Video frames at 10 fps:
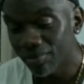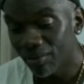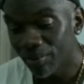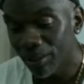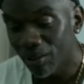
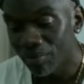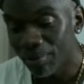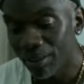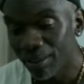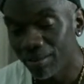we don't
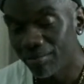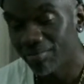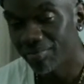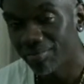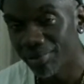believe,
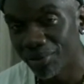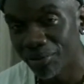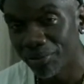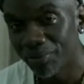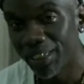
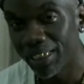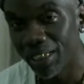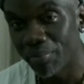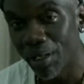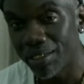we can
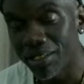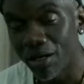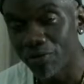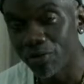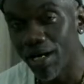keep
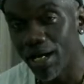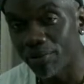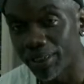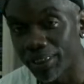ourselves grounded.